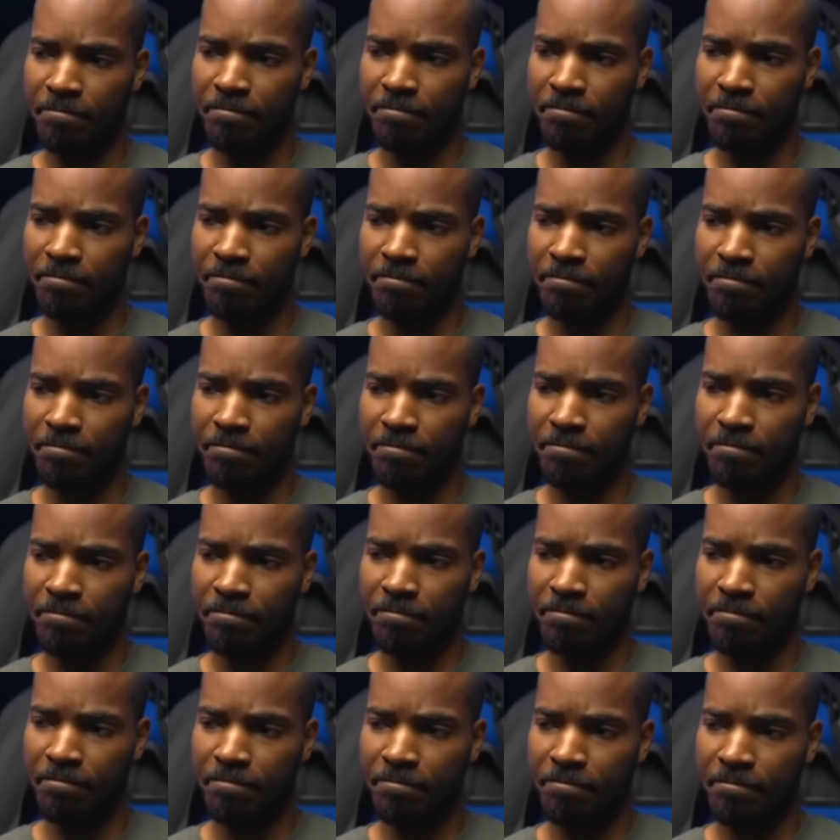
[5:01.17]

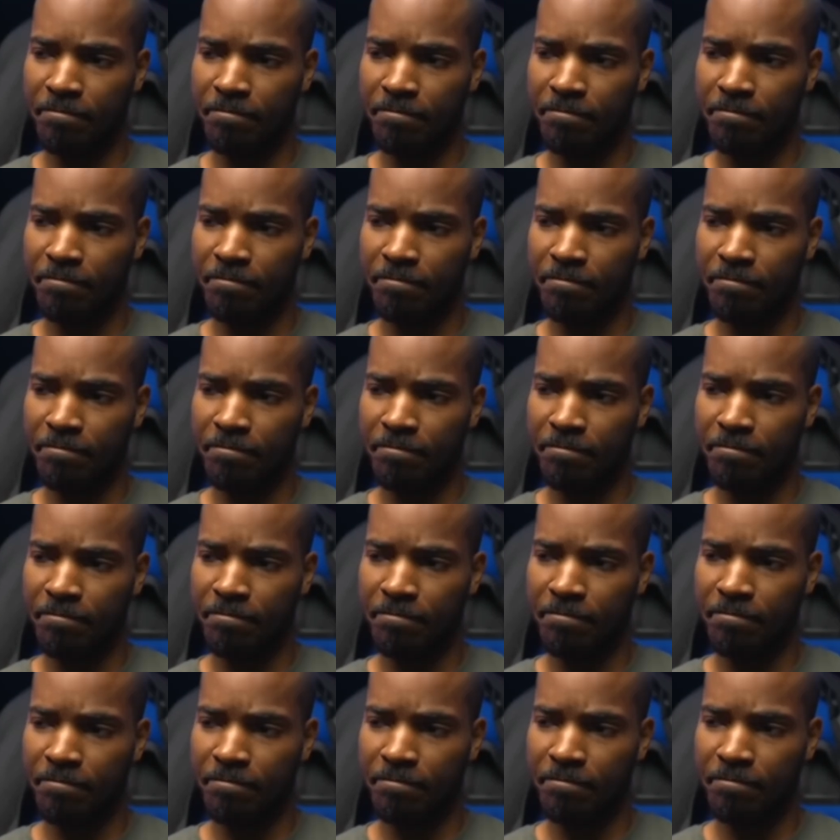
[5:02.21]

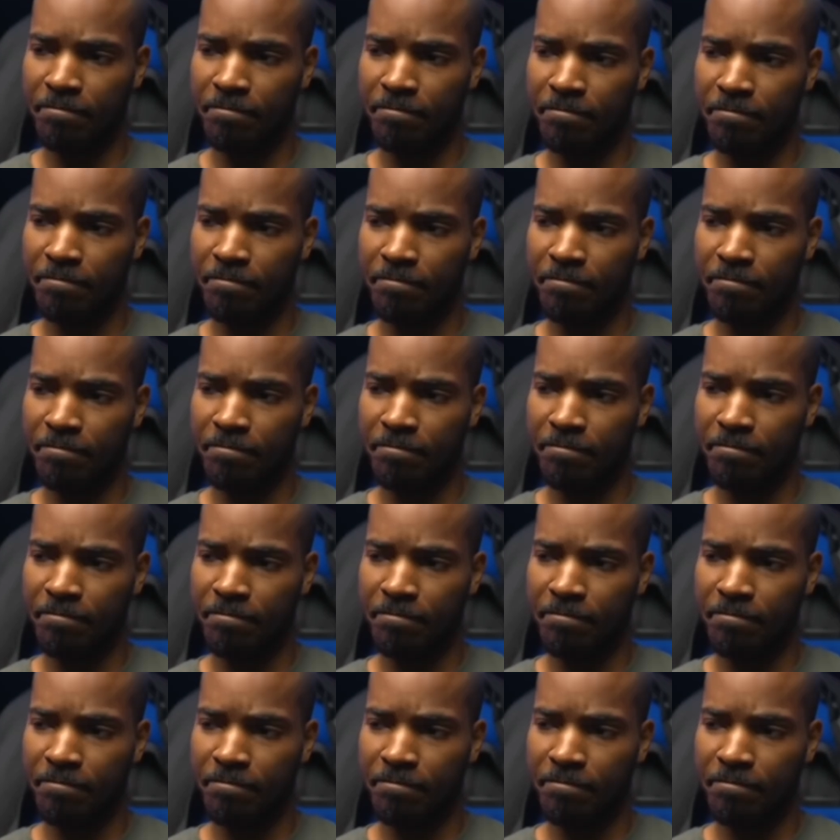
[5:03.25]
This person isn't speaking.